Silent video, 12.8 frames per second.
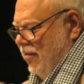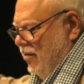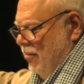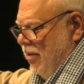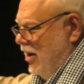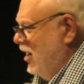
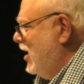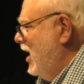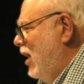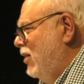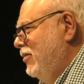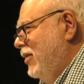Could be an
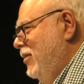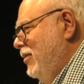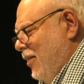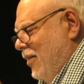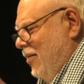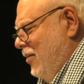
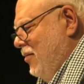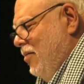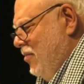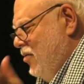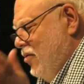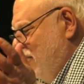accountant, a
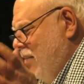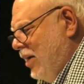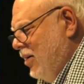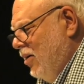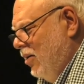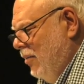
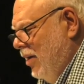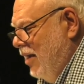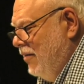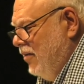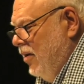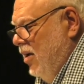shoemaker,
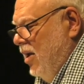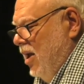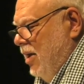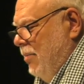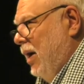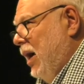whatever.
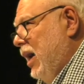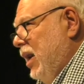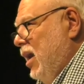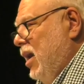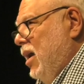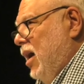
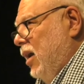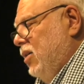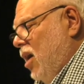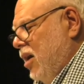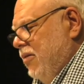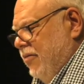But
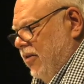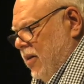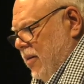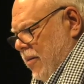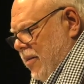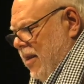on
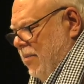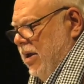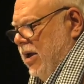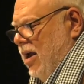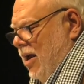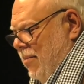Carnival, they
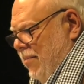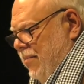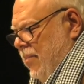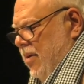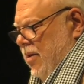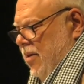
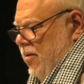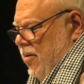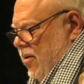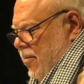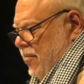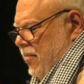become
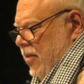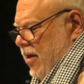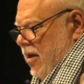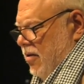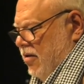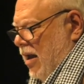
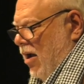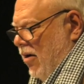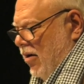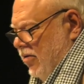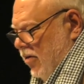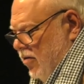these
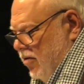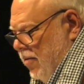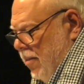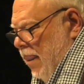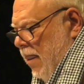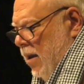
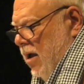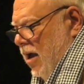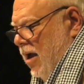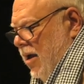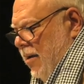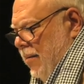characters.
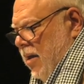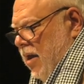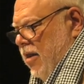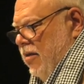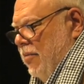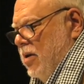
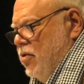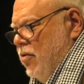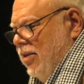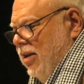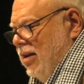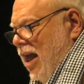Um, the
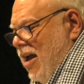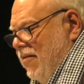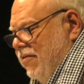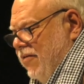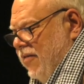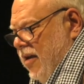picture on the
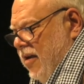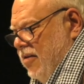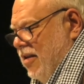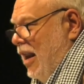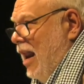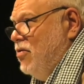left
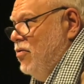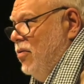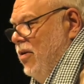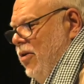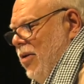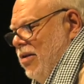is an
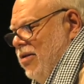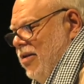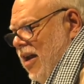actual U.S.